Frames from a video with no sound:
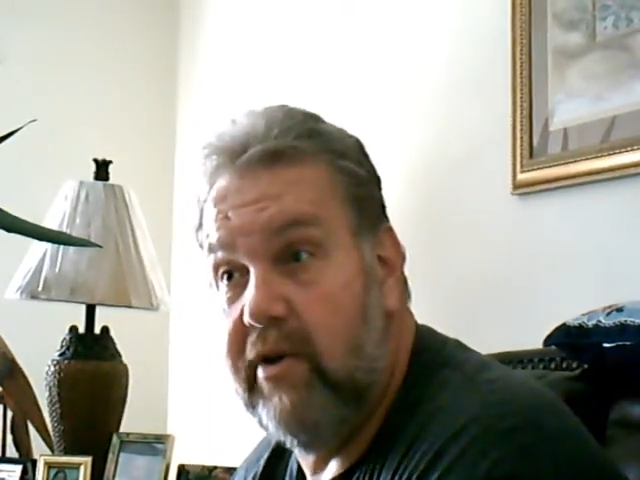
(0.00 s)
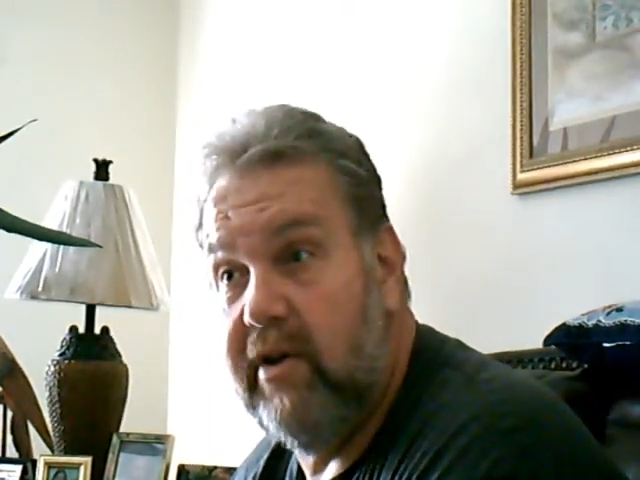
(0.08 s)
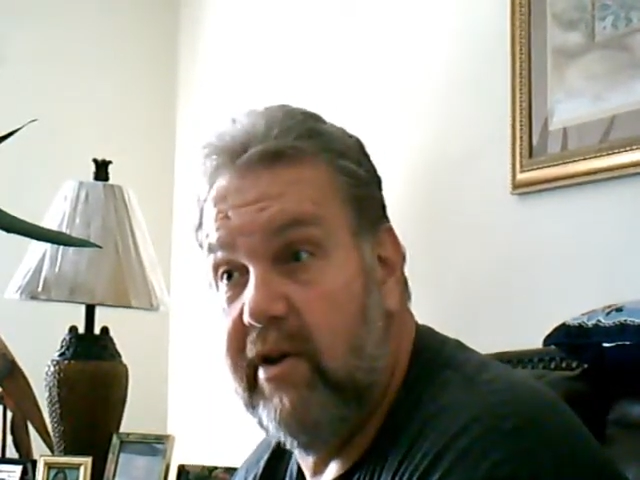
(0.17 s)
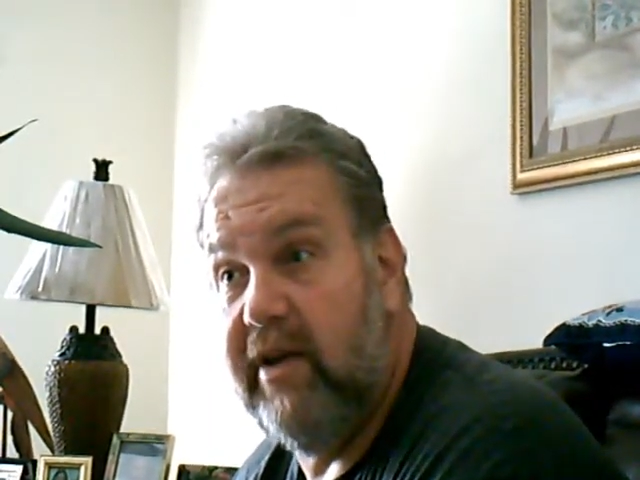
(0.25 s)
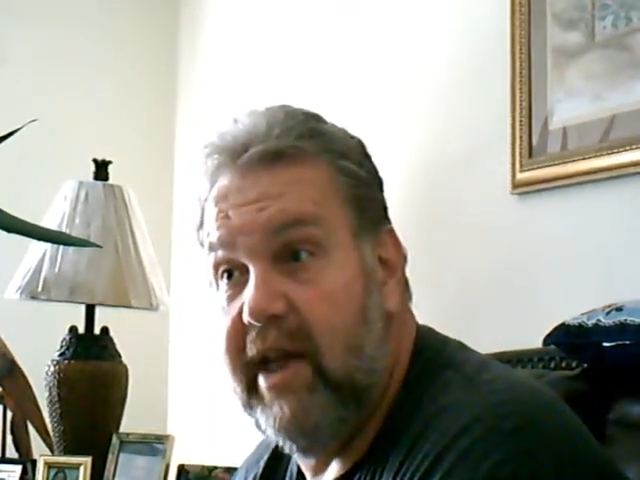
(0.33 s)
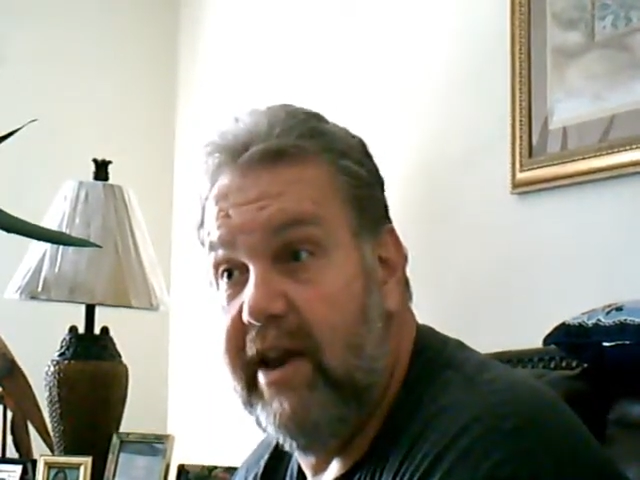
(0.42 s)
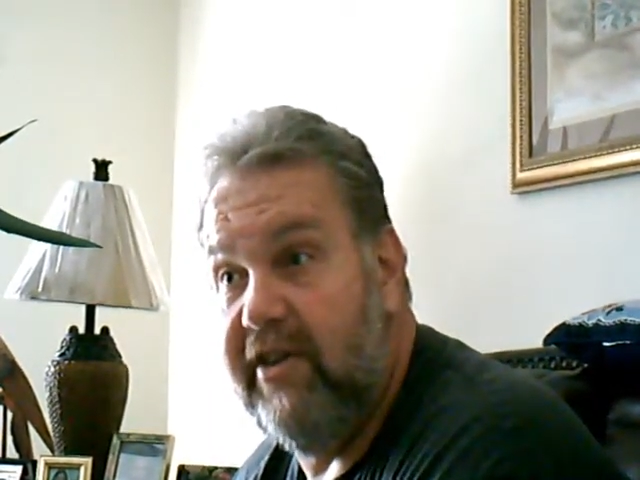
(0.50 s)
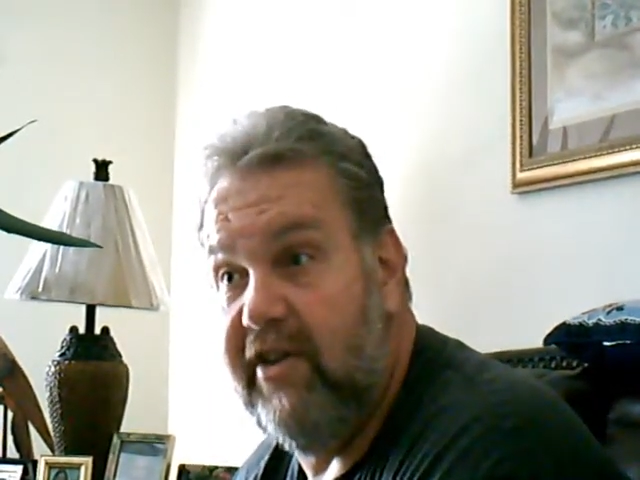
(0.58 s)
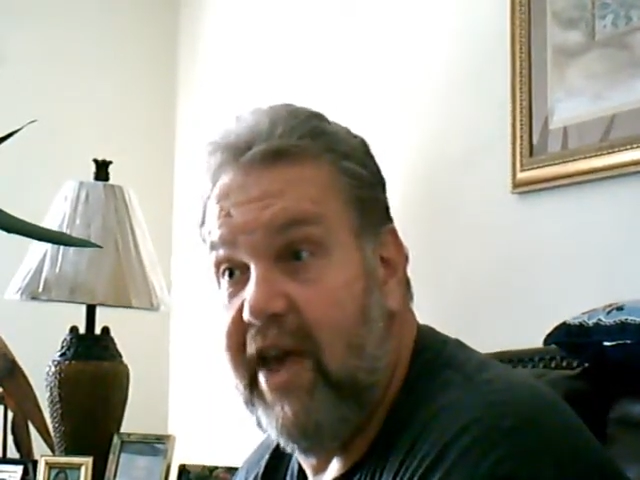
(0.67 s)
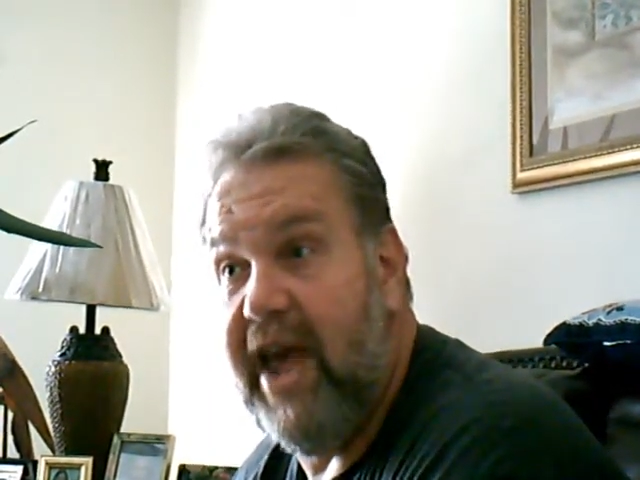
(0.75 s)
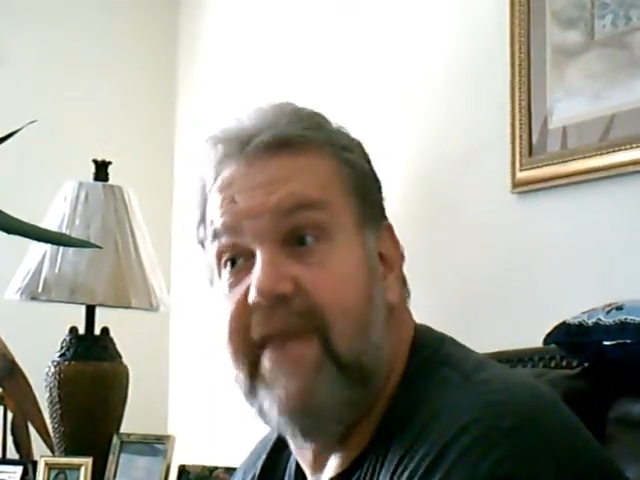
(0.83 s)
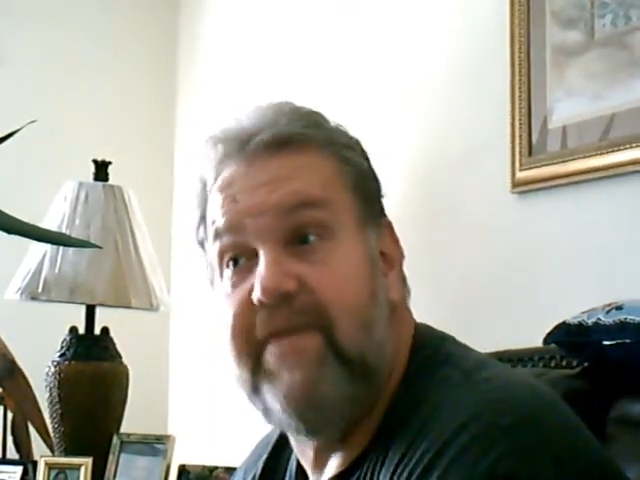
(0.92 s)
stroke,
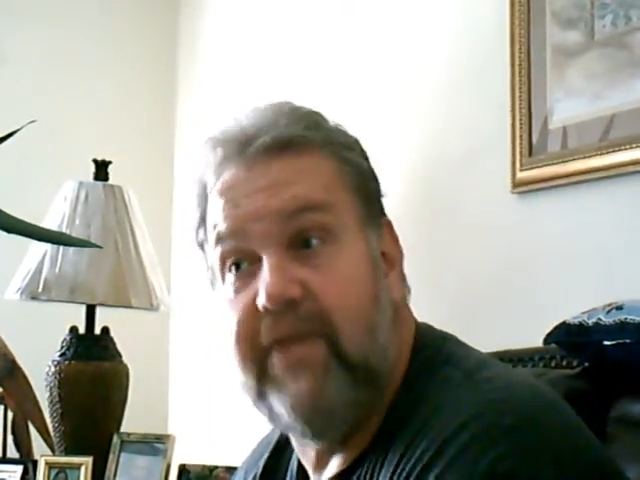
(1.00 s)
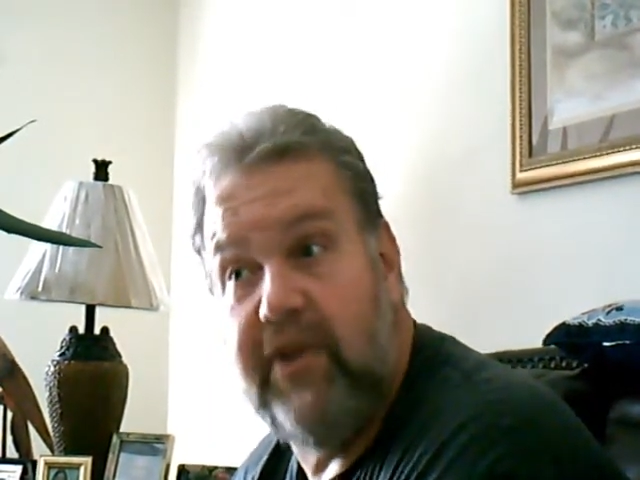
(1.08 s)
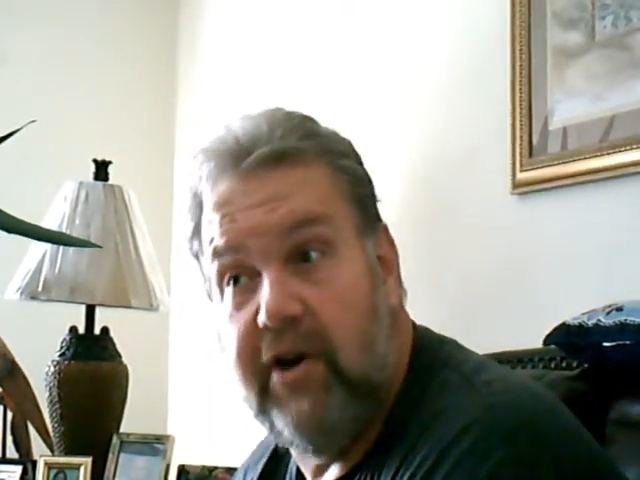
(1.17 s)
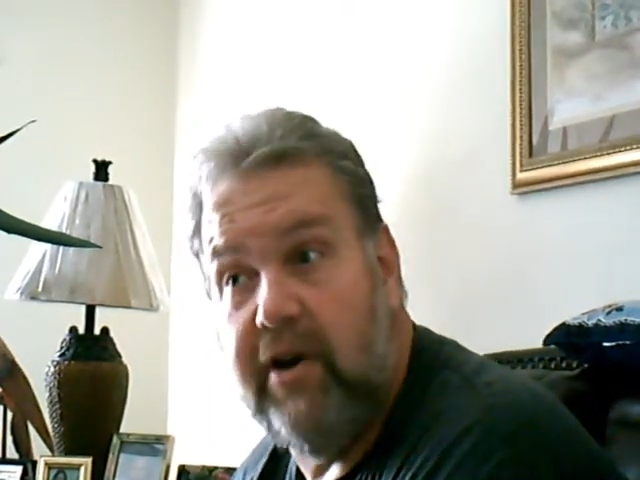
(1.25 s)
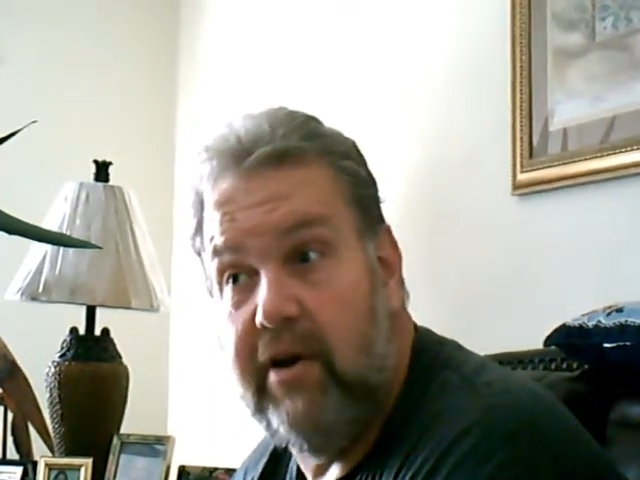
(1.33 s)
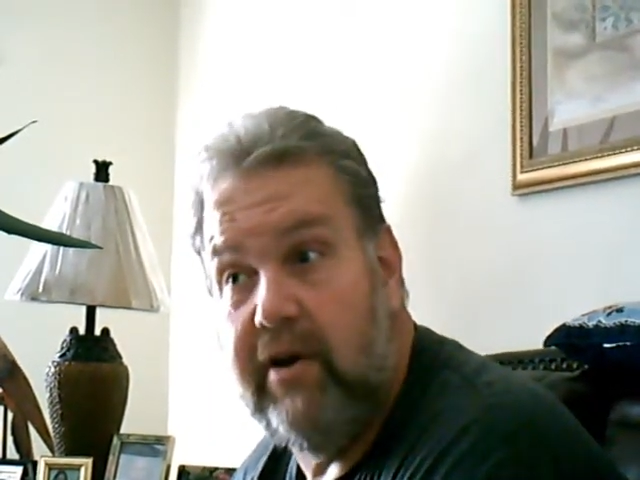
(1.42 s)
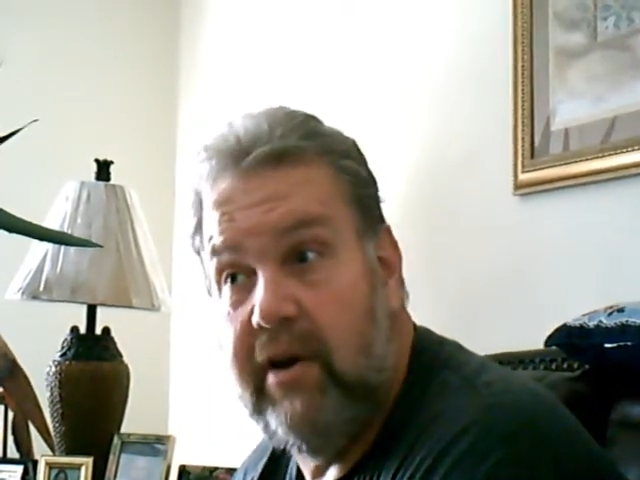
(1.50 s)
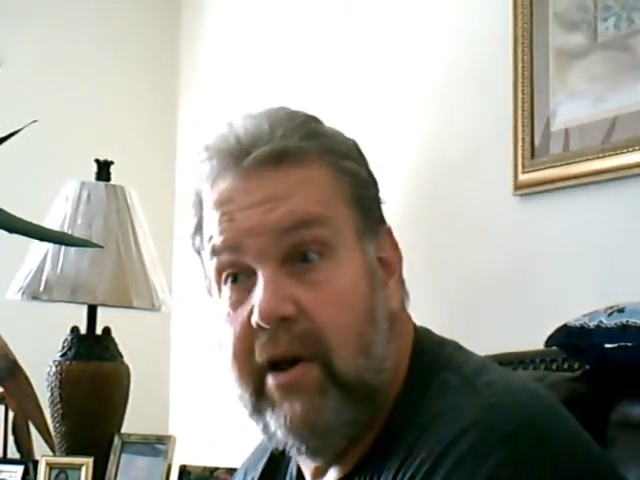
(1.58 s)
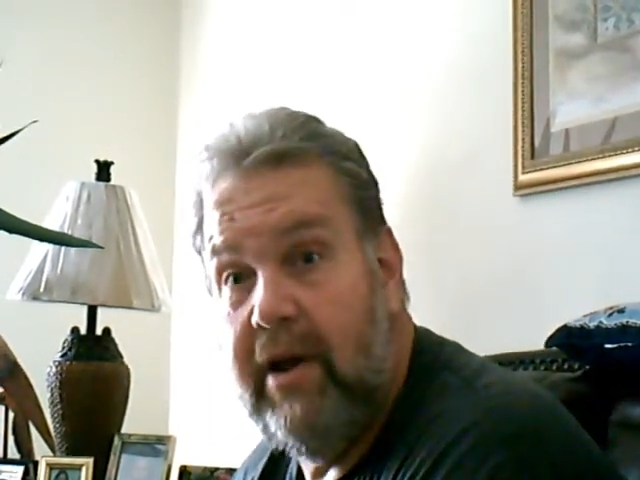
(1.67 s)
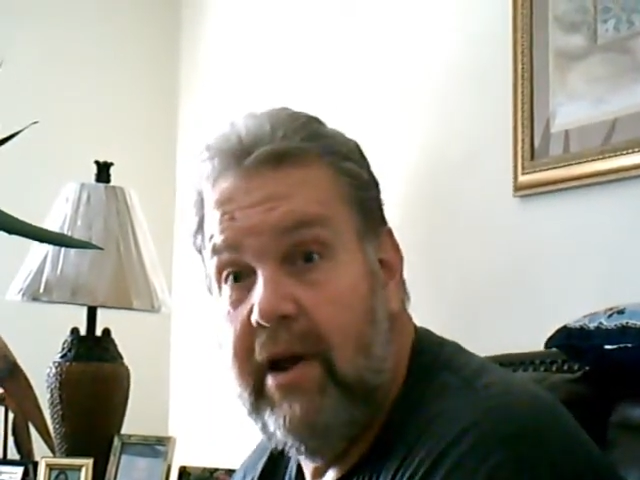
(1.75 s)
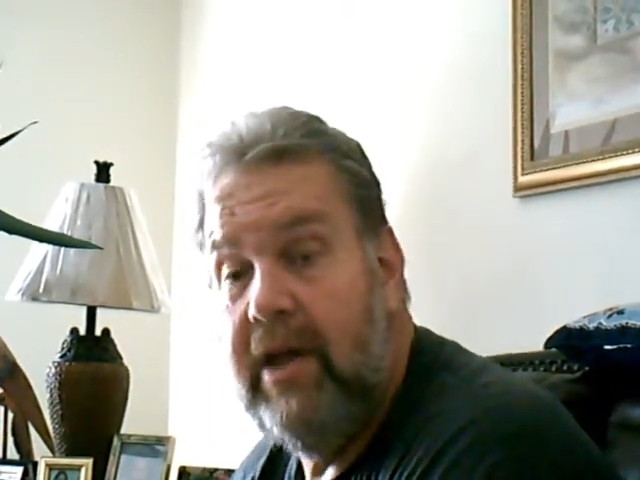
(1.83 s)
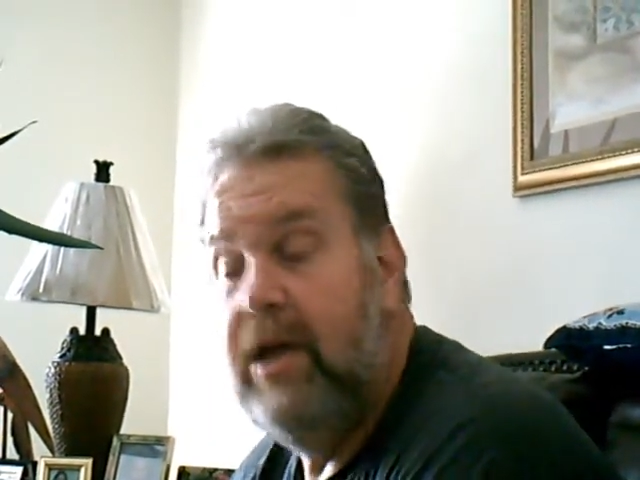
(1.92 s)
and it's a half a turn.